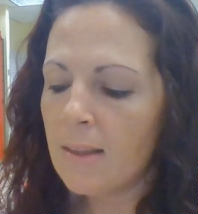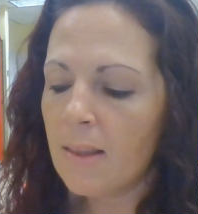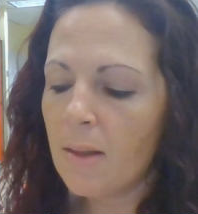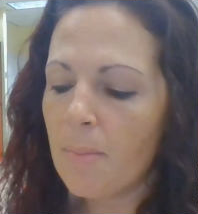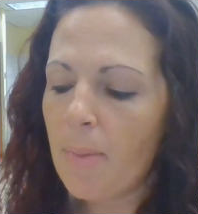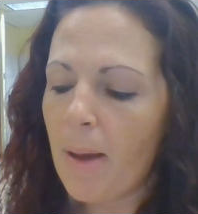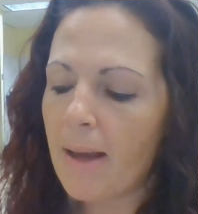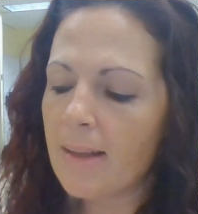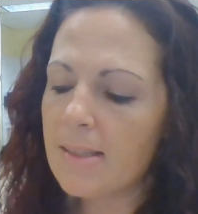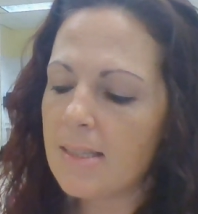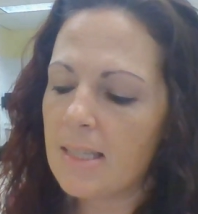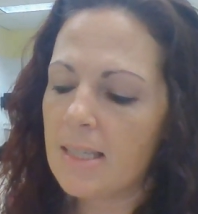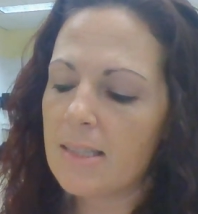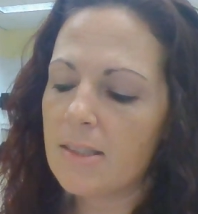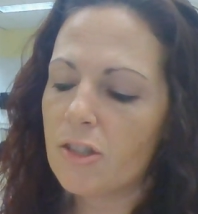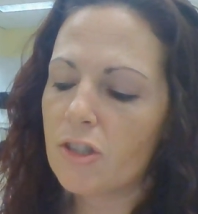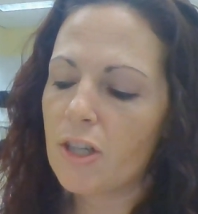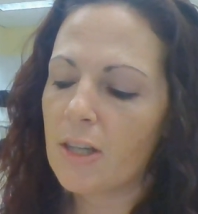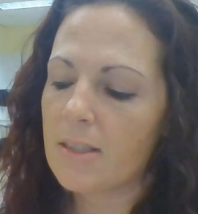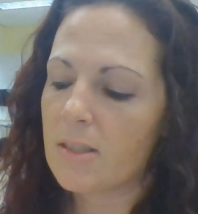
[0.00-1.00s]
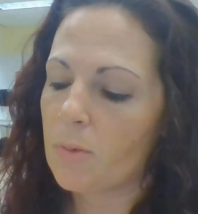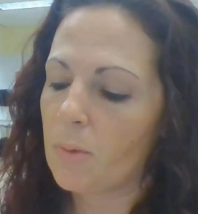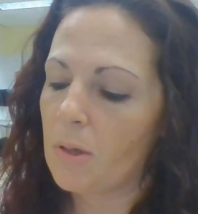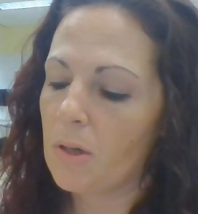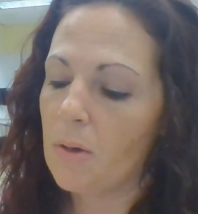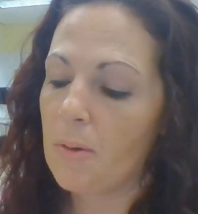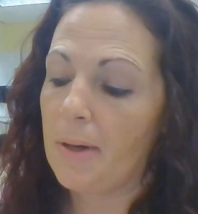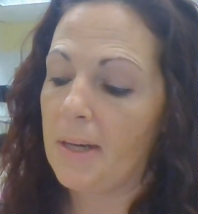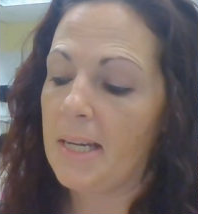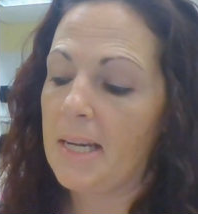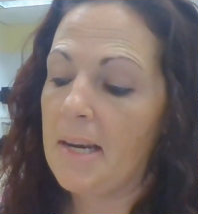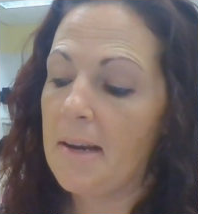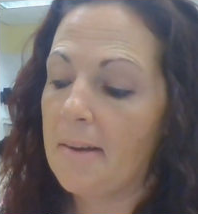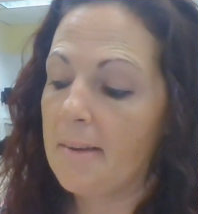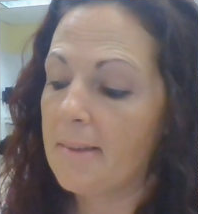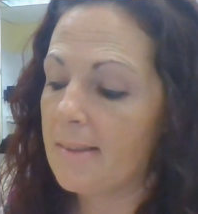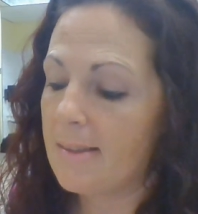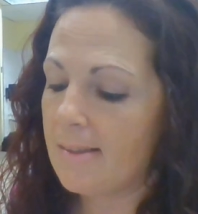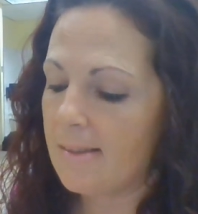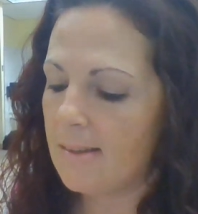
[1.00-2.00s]
The bats in his chest were going
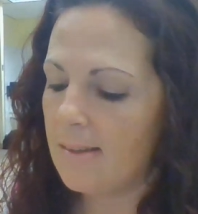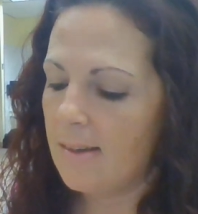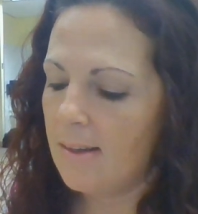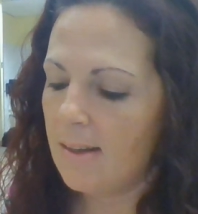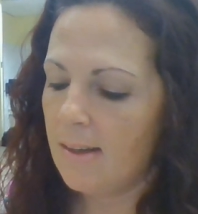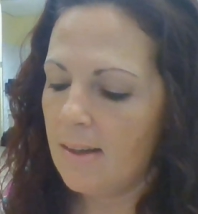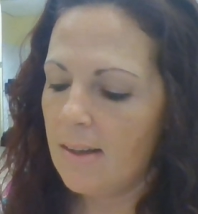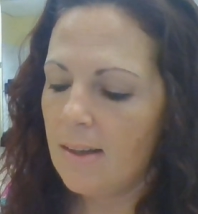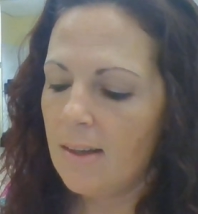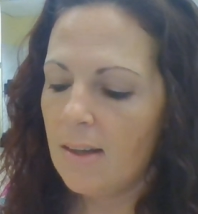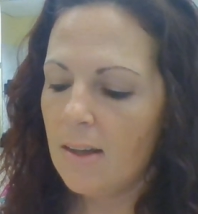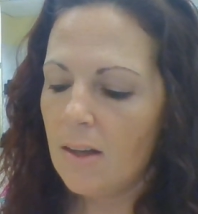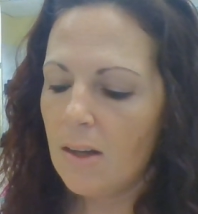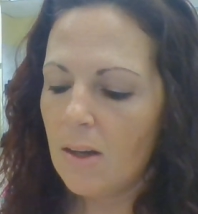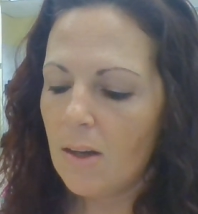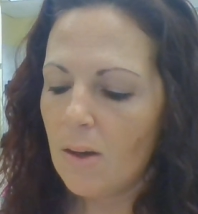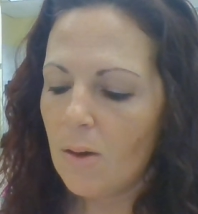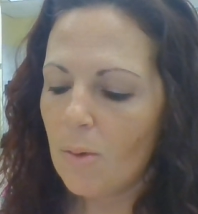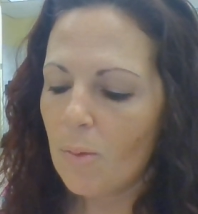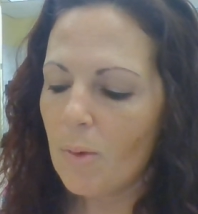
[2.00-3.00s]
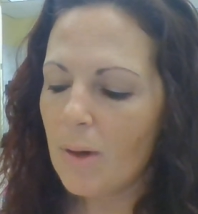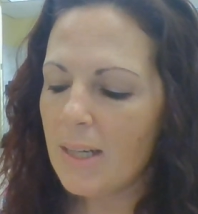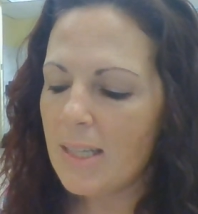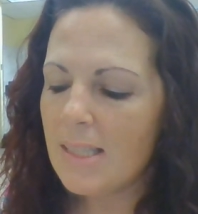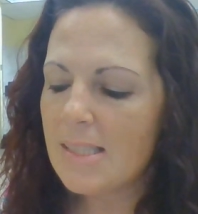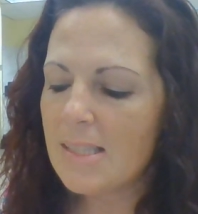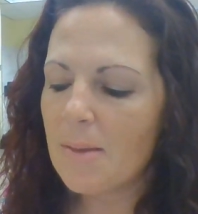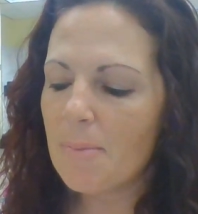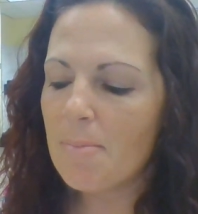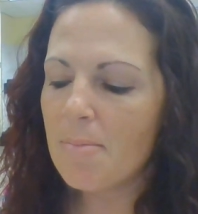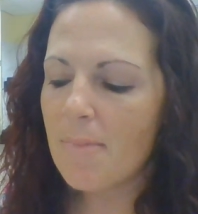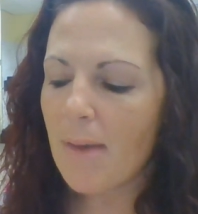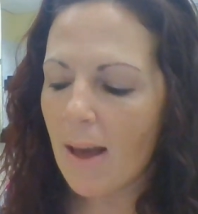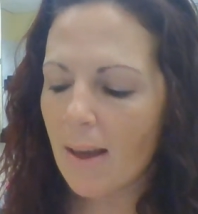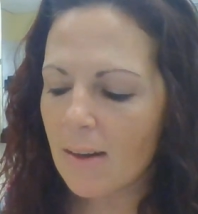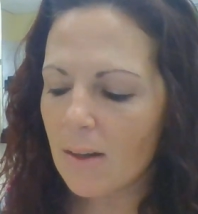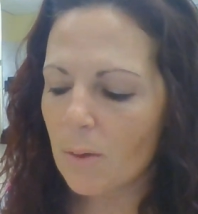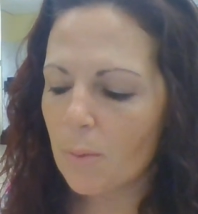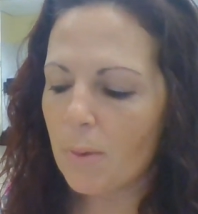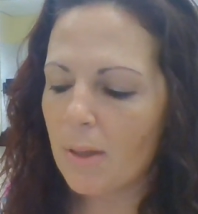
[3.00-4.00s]
nuts. "What is the
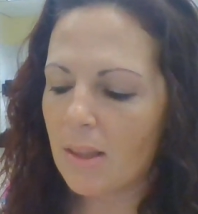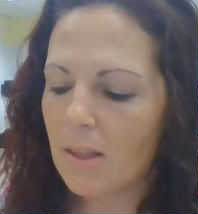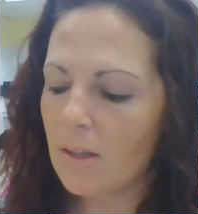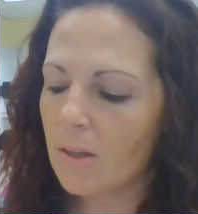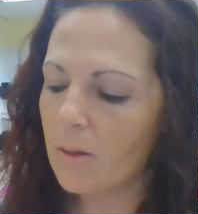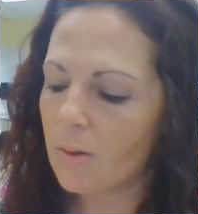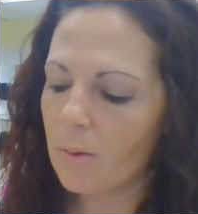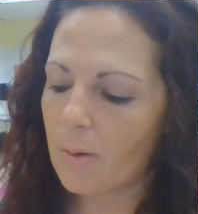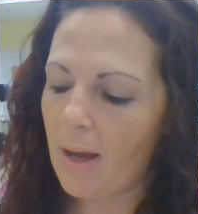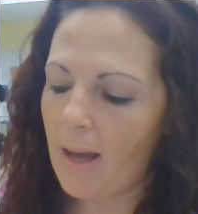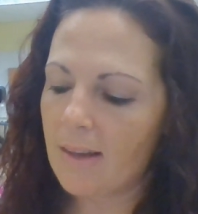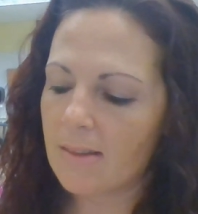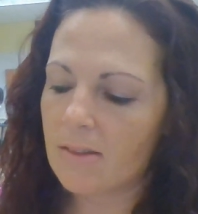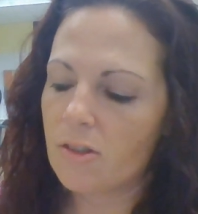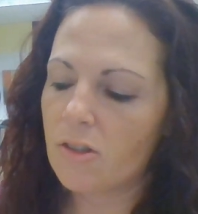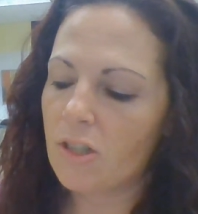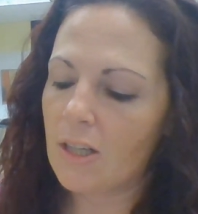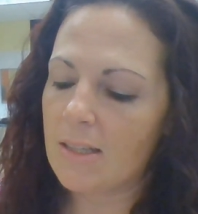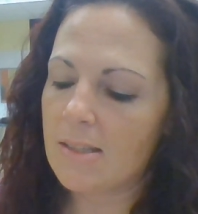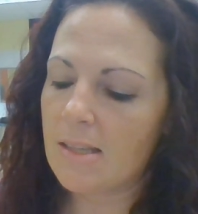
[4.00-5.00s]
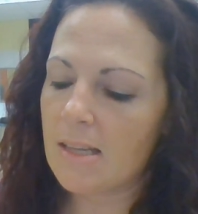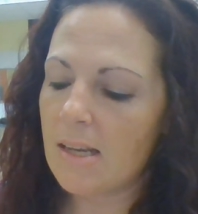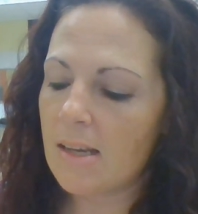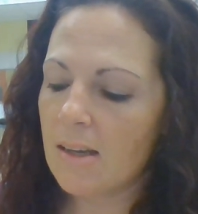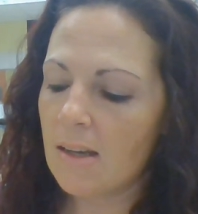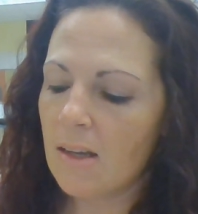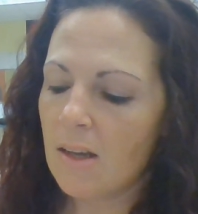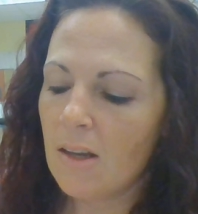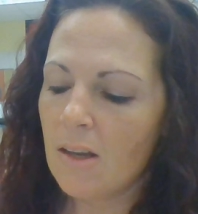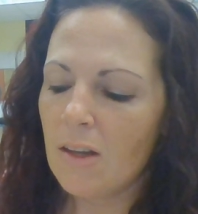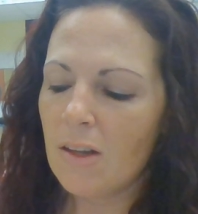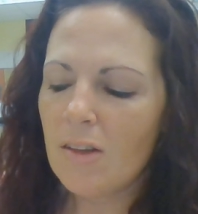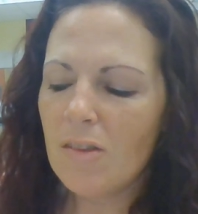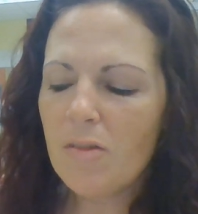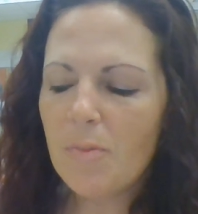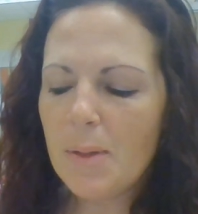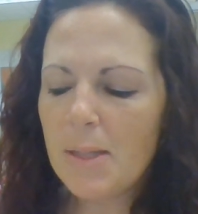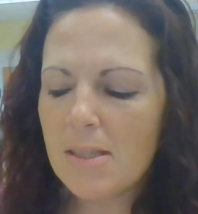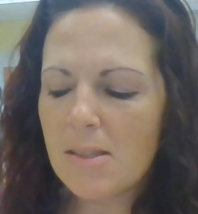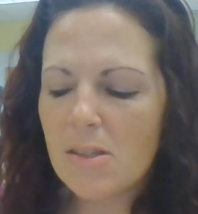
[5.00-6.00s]
matter with you?" asked Jessie.
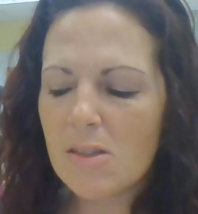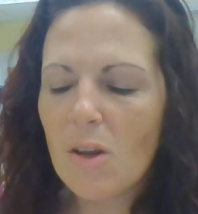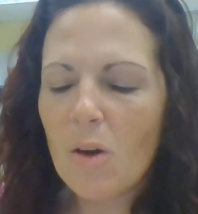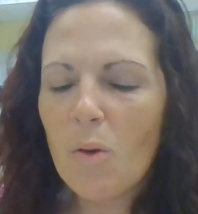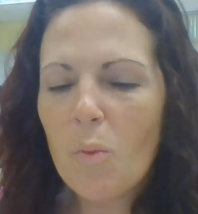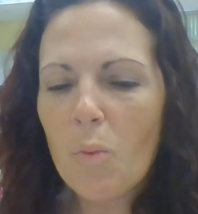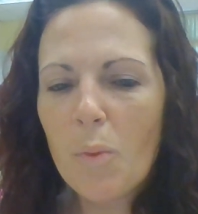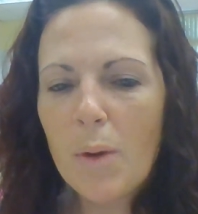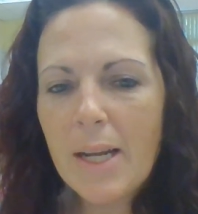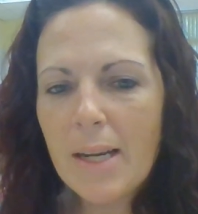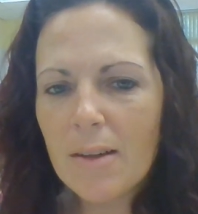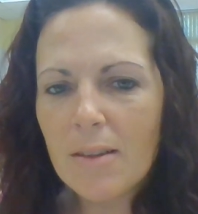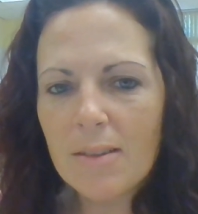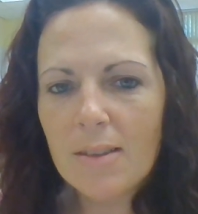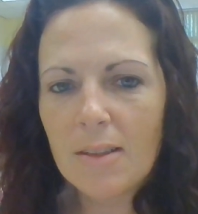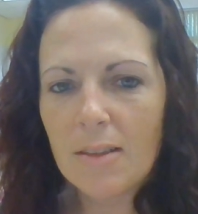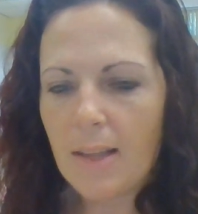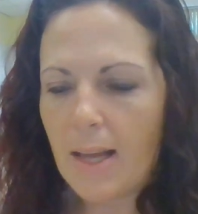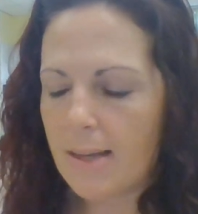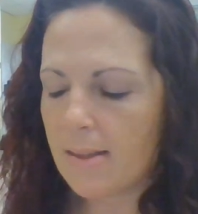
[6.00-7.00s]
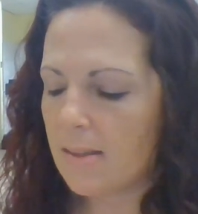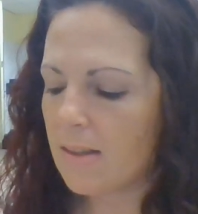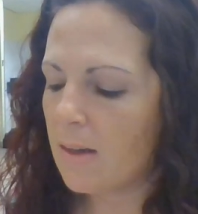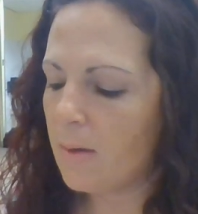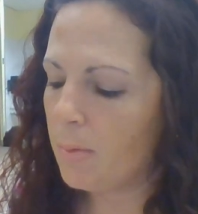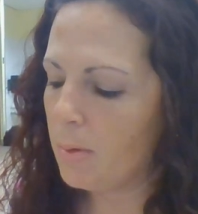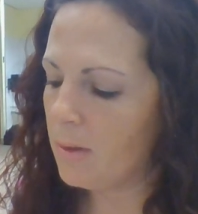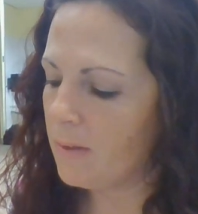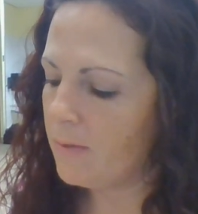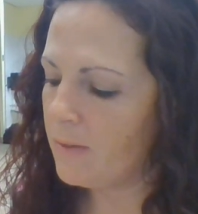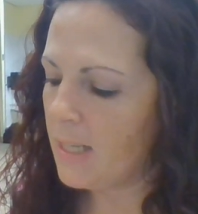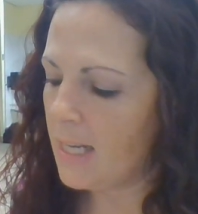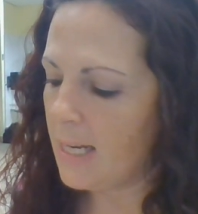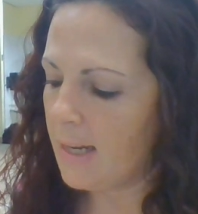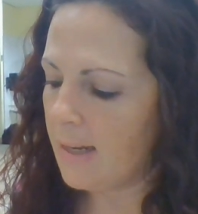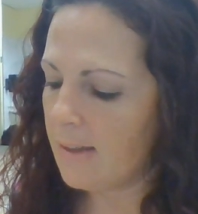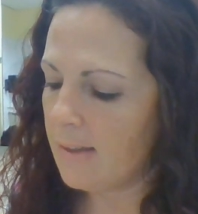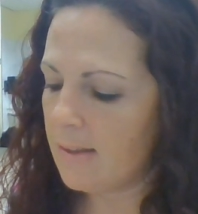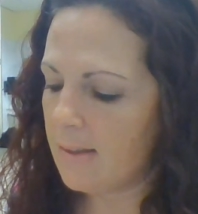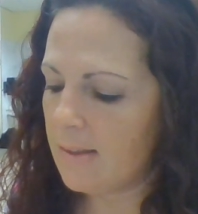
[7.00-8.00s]
"You've been so weird the last couple of
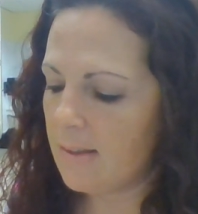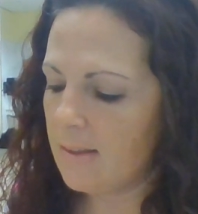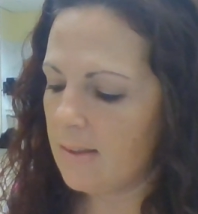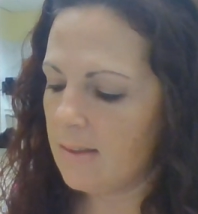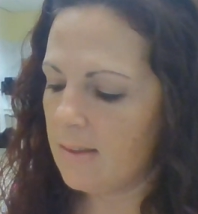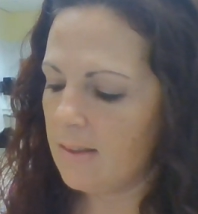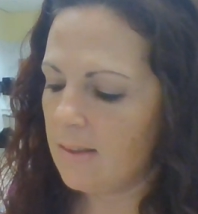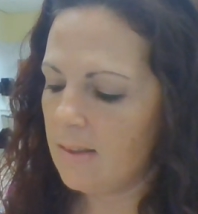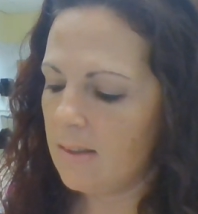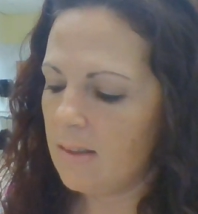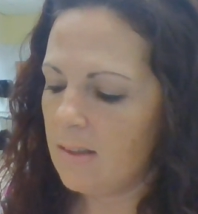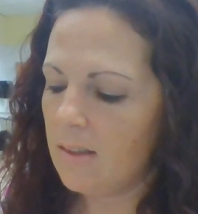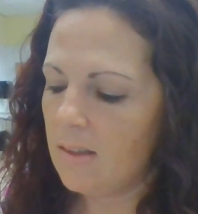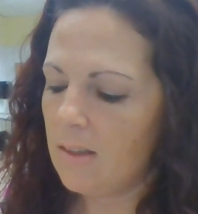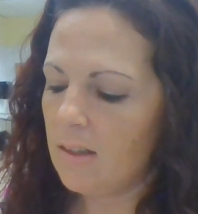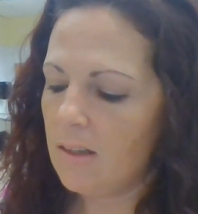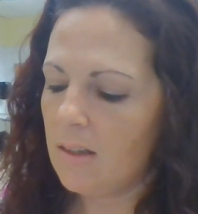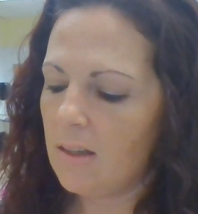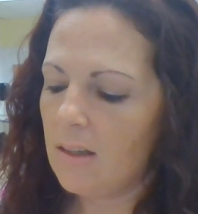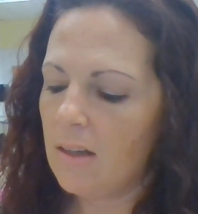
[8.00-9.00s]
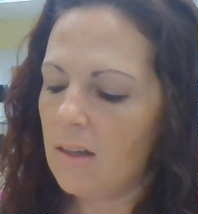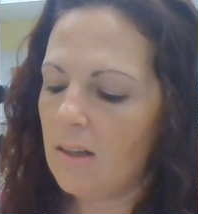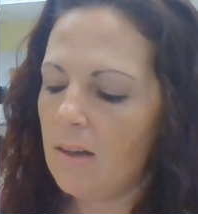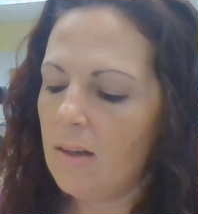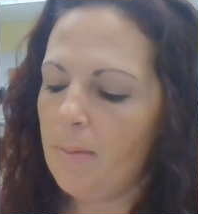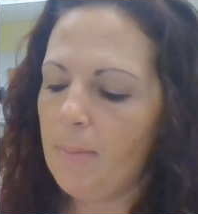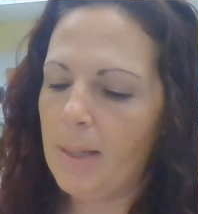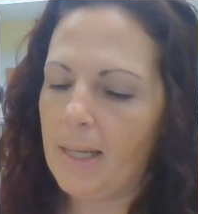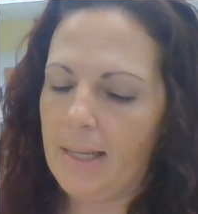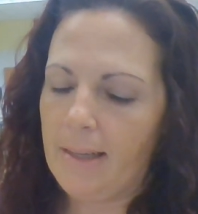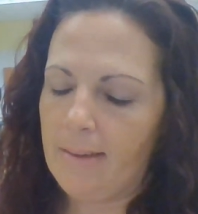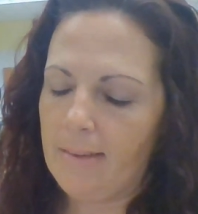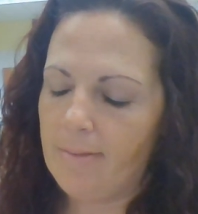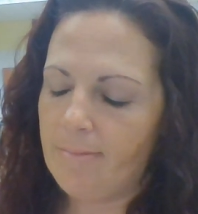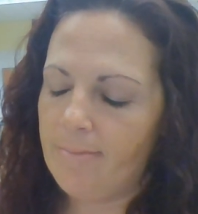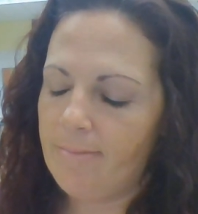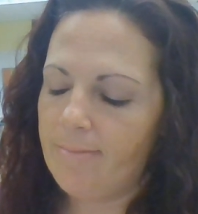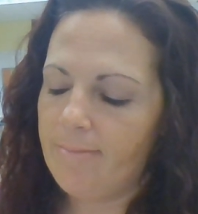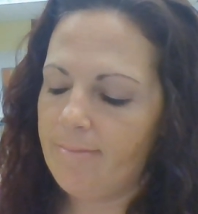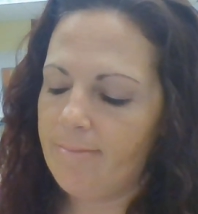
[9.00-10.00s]
days." "Aw,
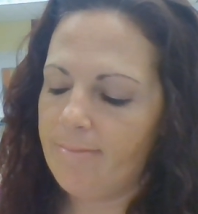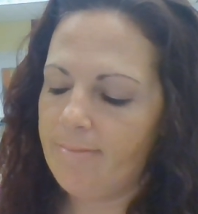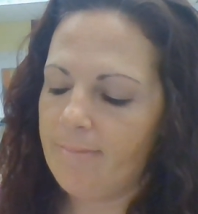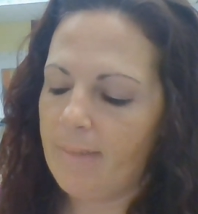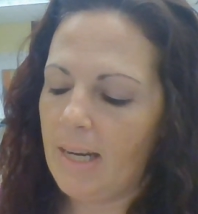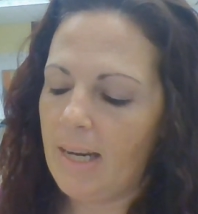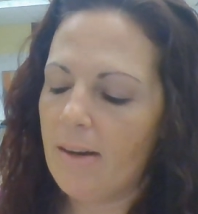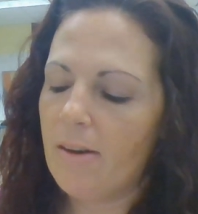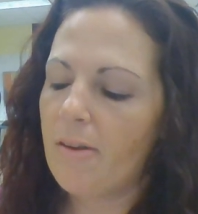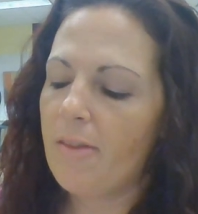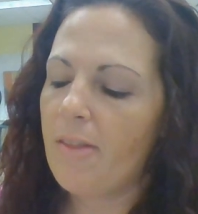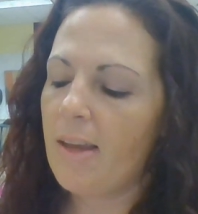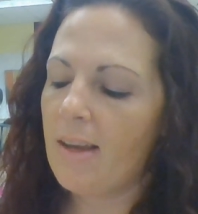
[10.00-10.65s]
man, here